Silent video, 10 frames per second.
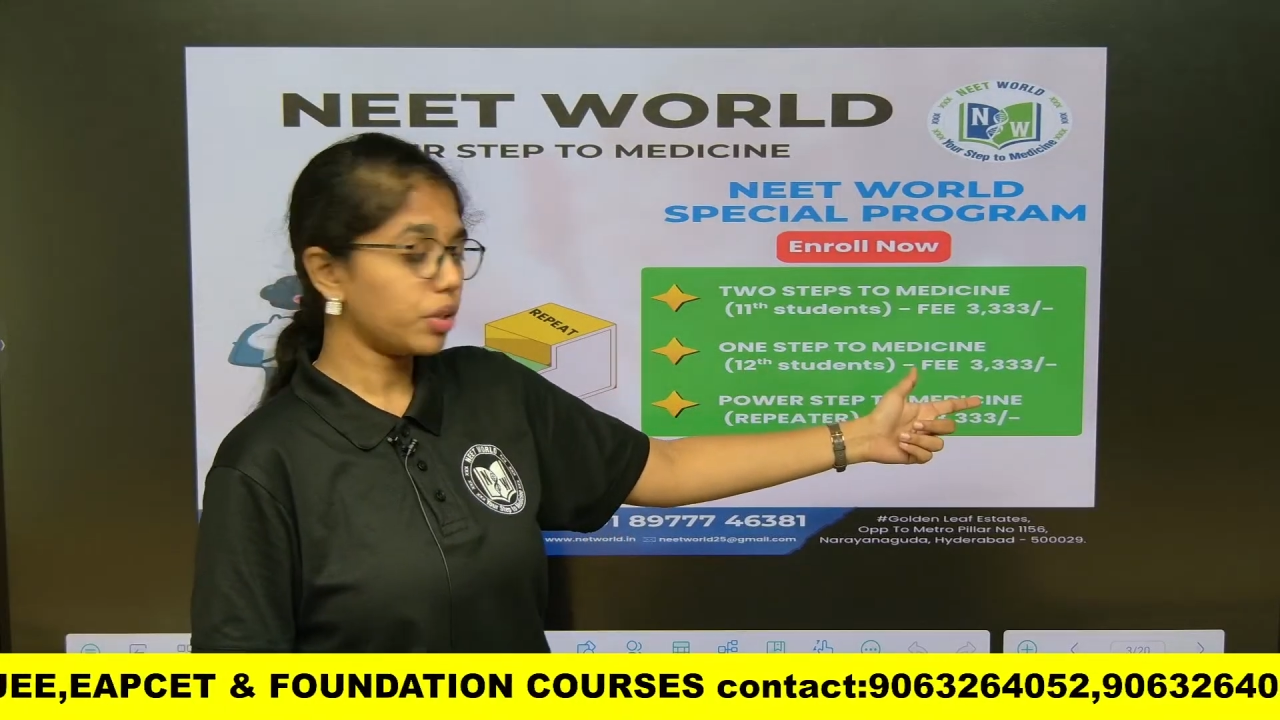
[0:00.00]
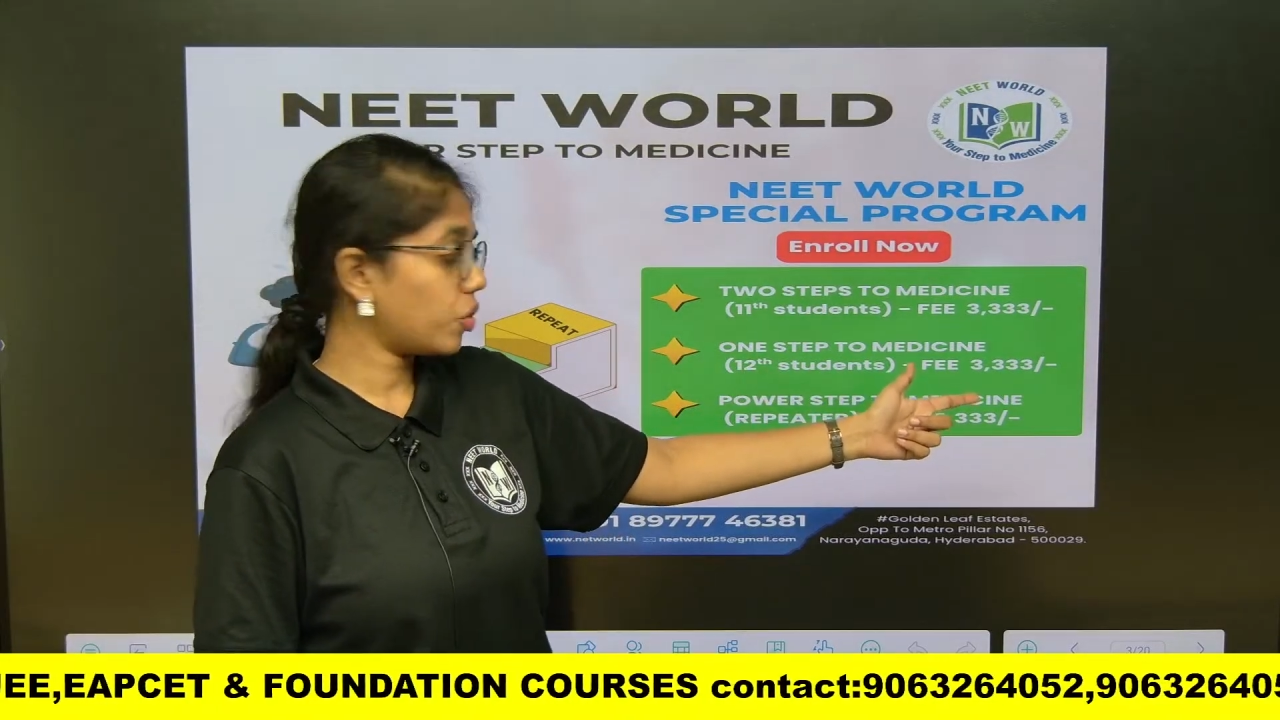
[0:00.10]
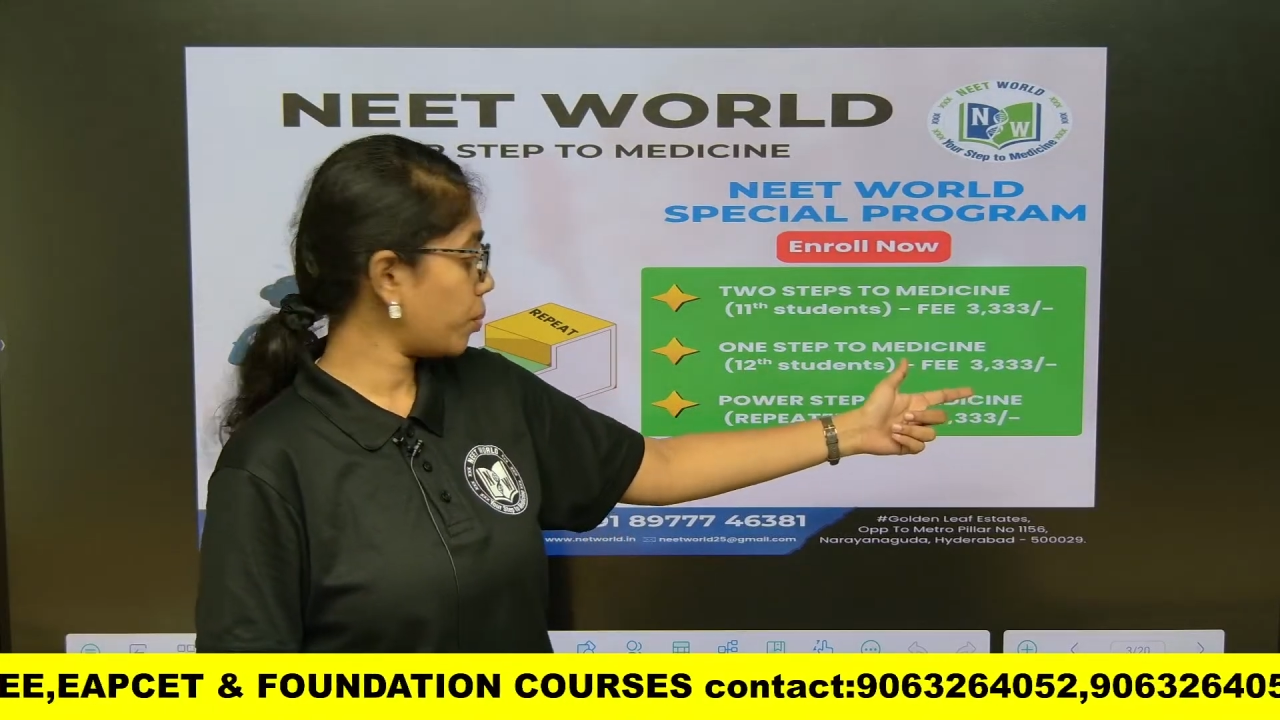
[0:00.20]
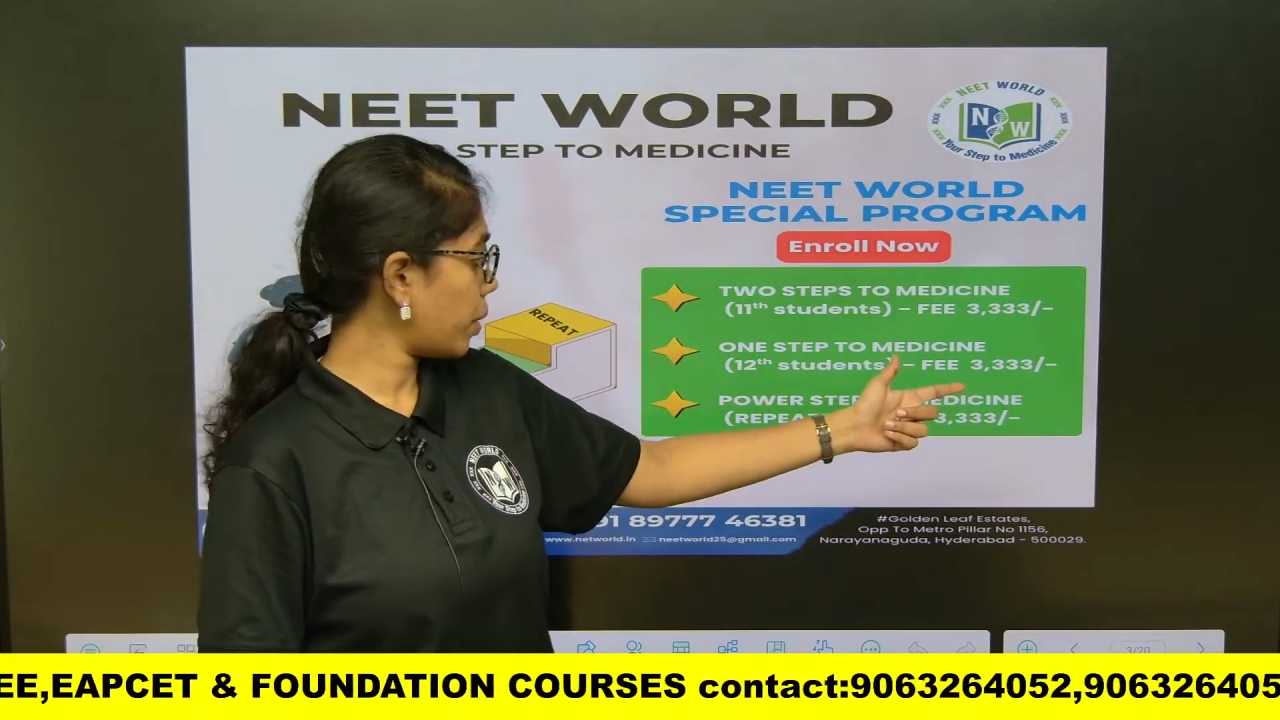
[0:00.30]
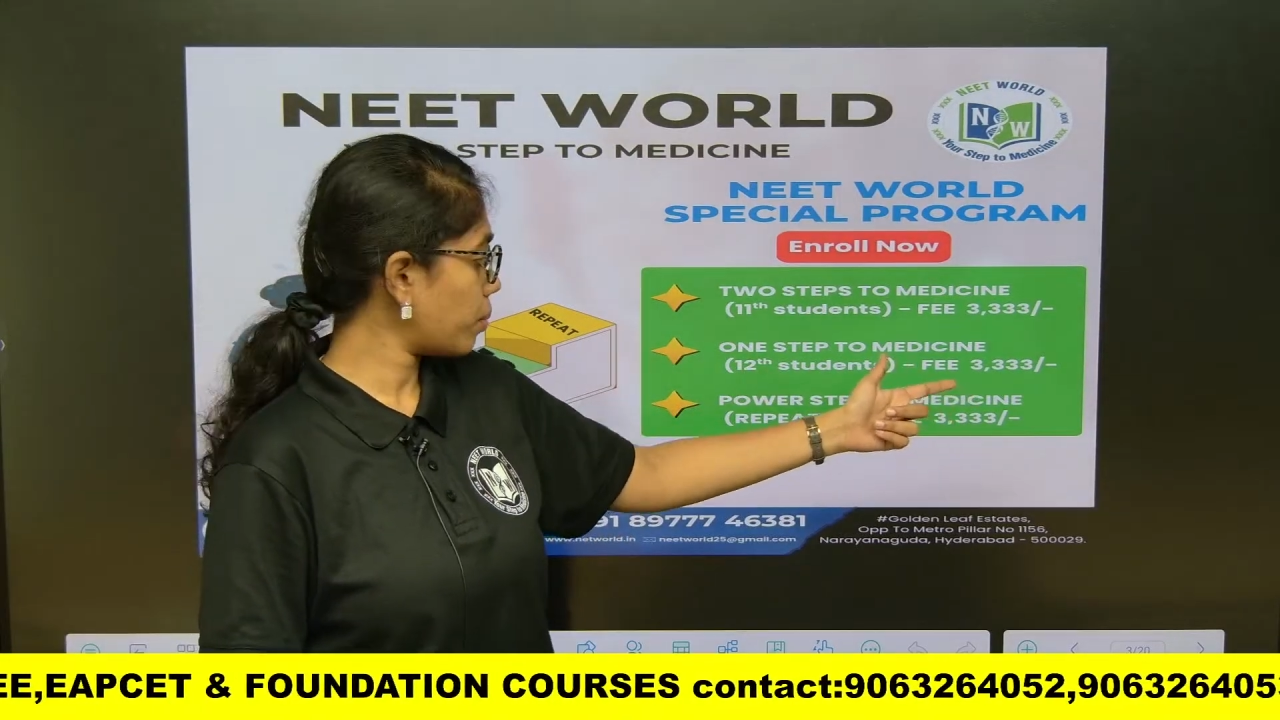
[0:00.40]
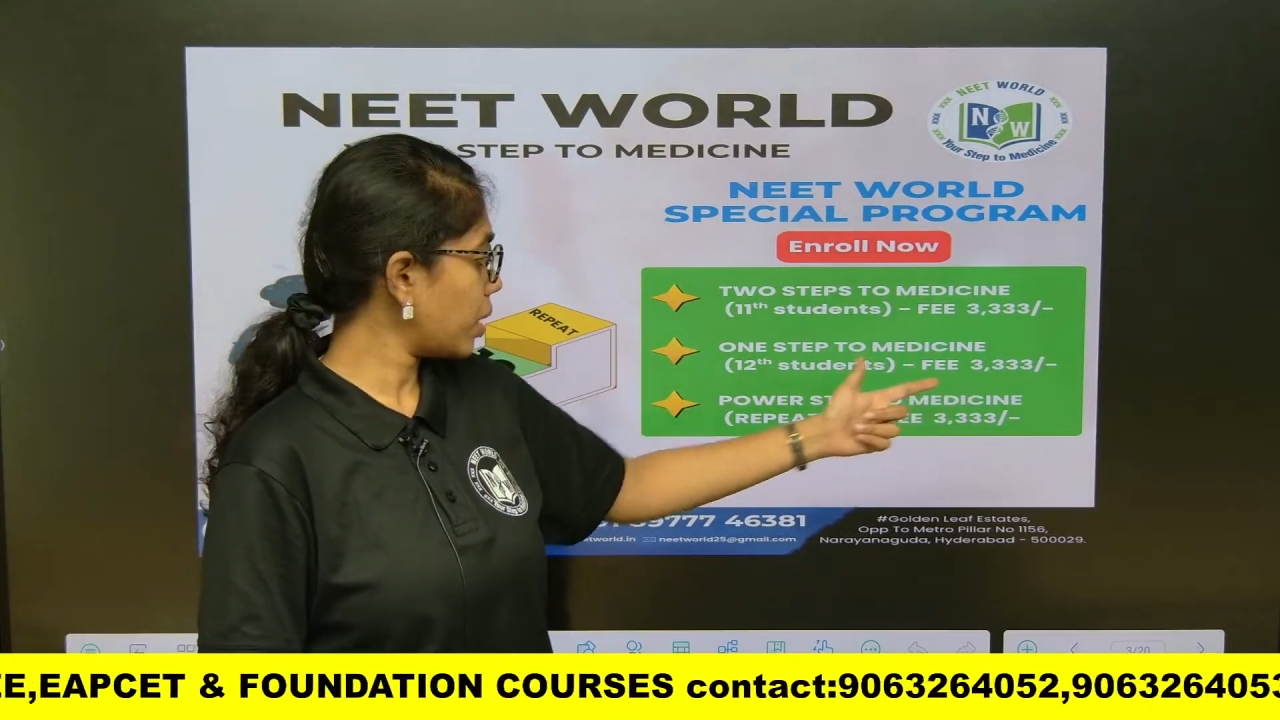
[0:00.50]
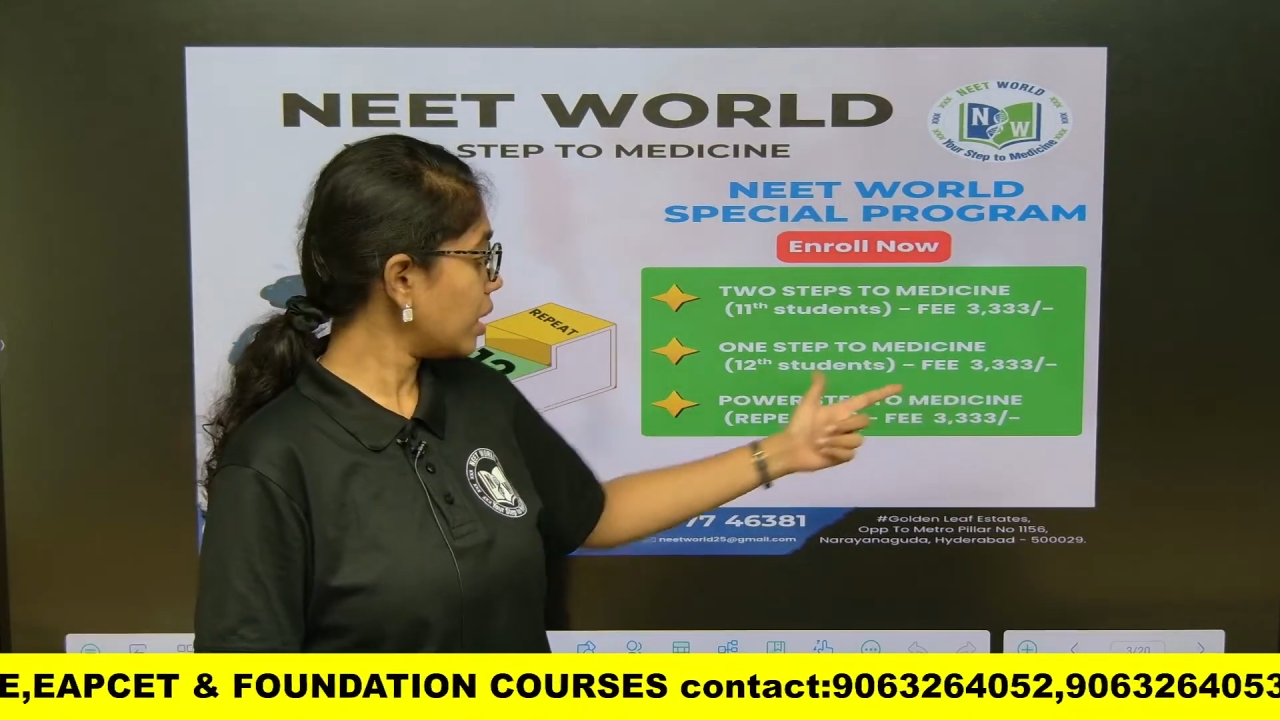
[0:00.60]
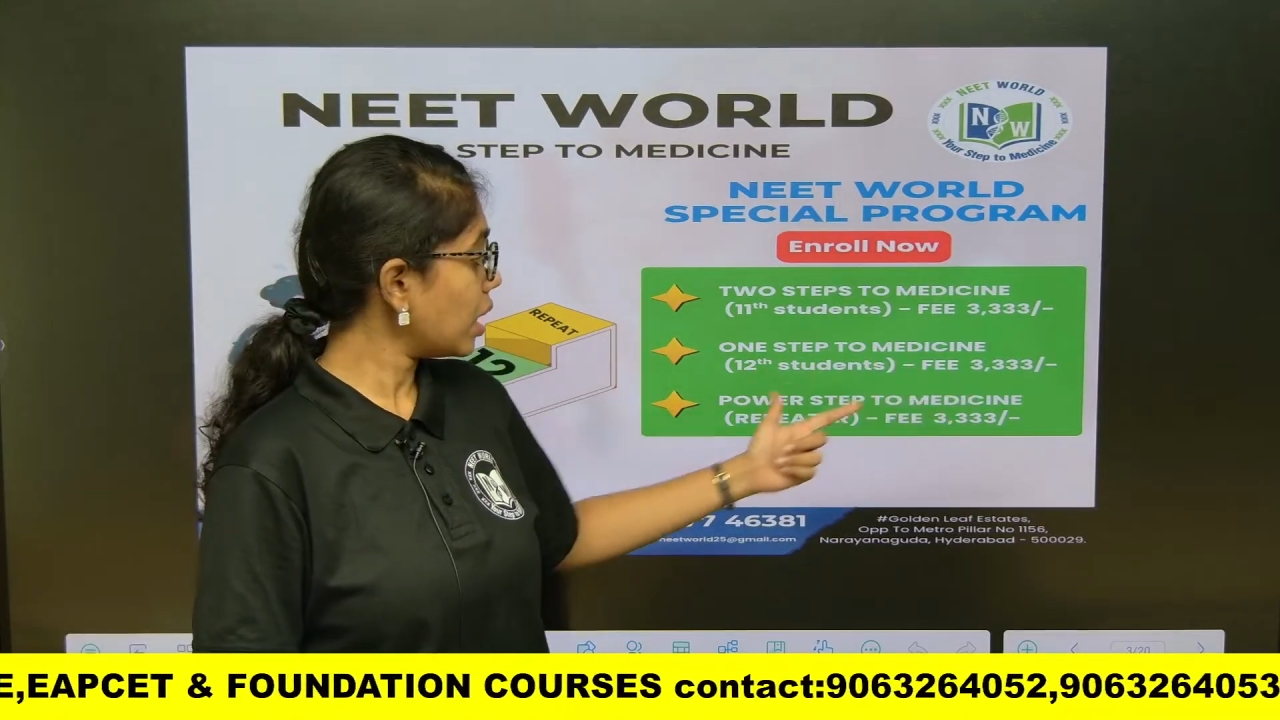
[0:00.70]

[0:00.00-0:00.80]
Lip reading: per month,